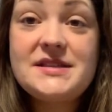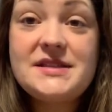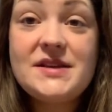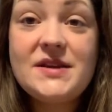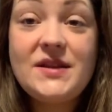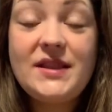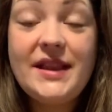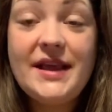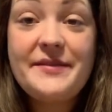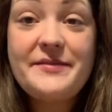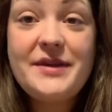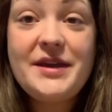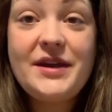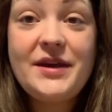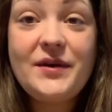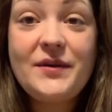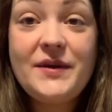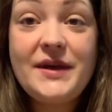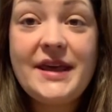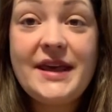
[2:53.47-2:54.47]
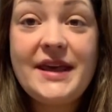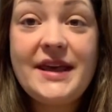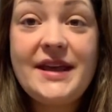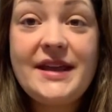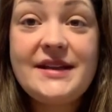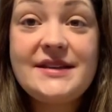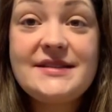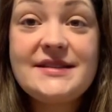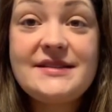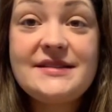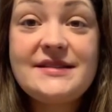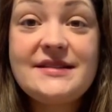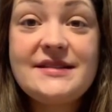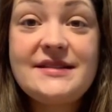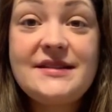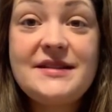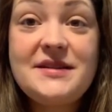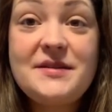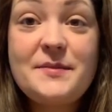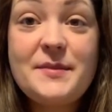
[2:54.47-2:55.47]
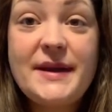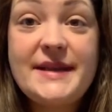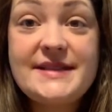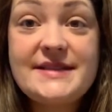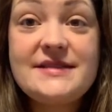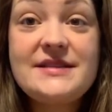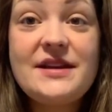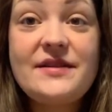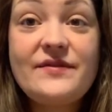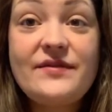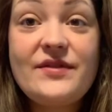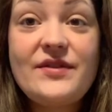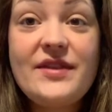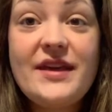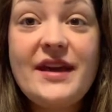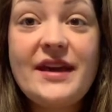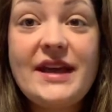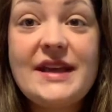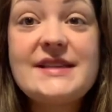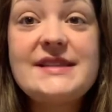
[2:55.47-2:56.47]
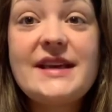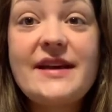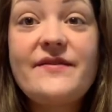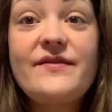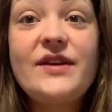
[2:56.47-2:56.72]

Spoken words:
So let me go get my stuff for that because I